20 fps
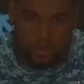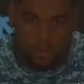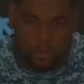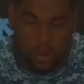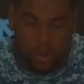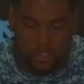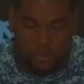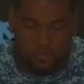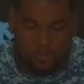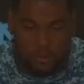
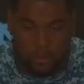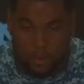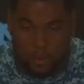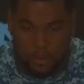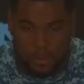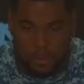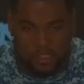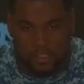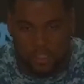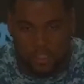watching film on
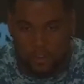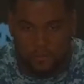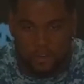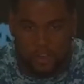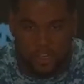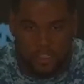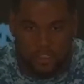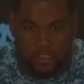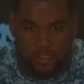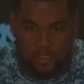myself,
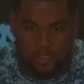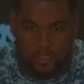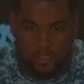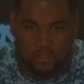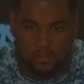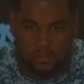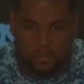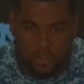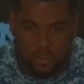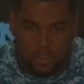
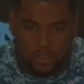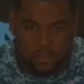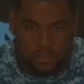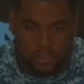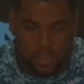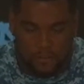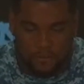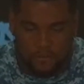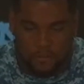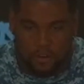actually
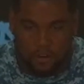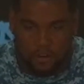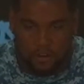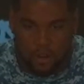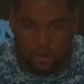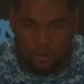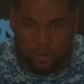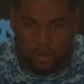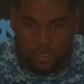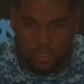kind of figure
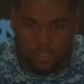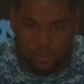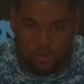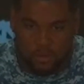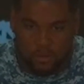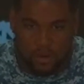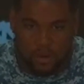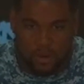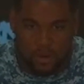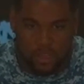out
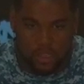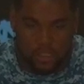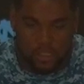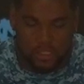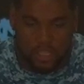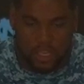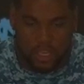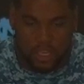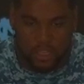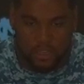what it
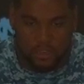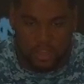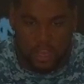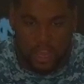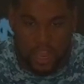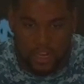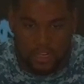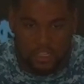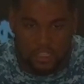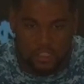is that
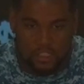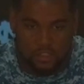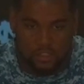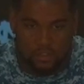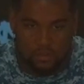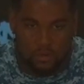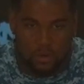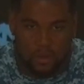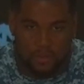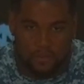I need to
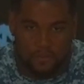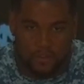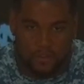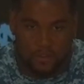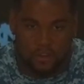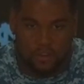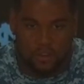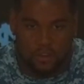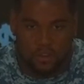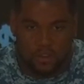do on the
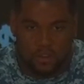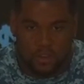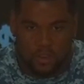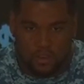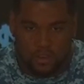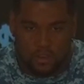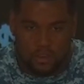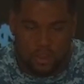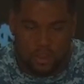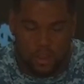field
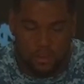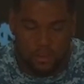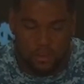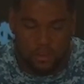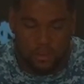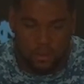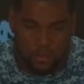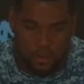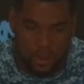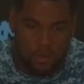other
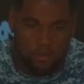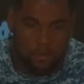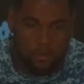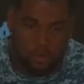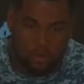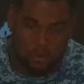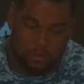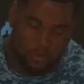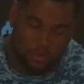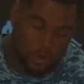than my
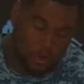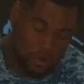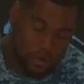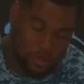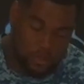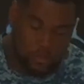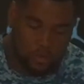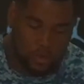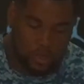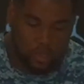
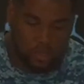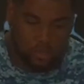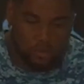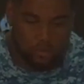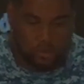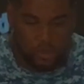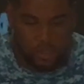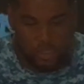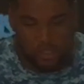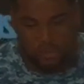opponent as
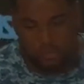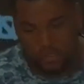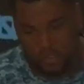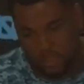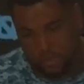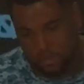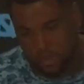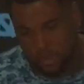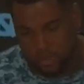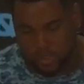well. But
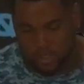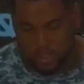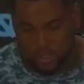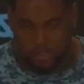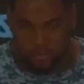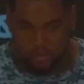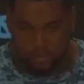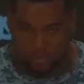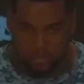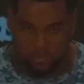just
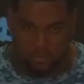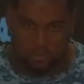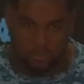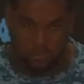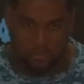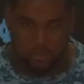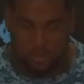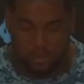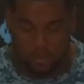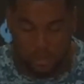mostly
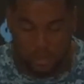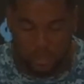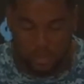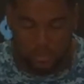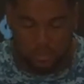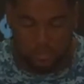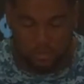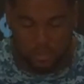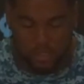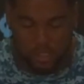
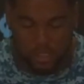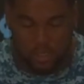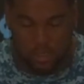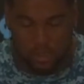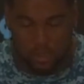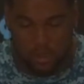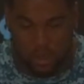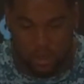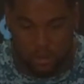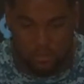things
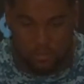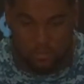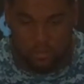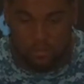critiquing on